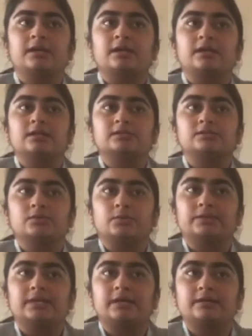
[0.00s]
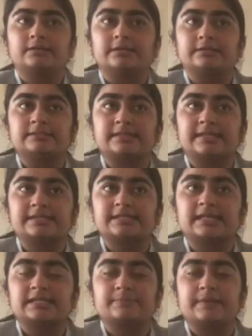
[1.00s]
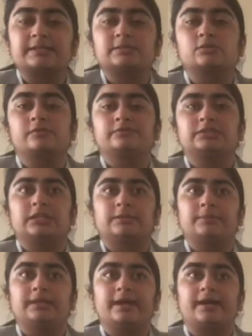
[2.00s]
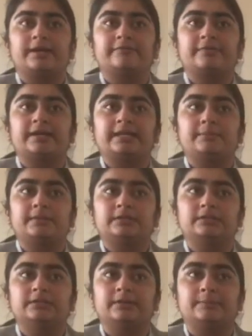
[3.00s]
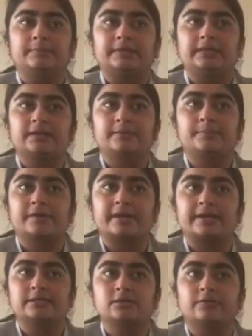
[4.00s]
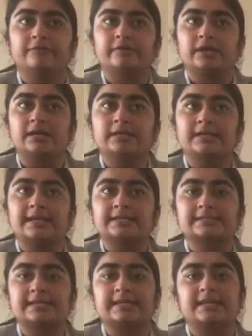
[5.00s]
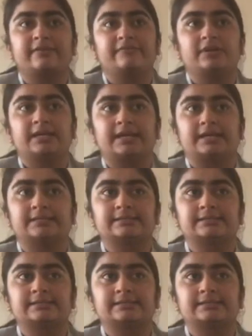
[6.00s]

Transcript: so the tax expense of JB Hi-Fi Limited Company comprise of current tax and deferred tax,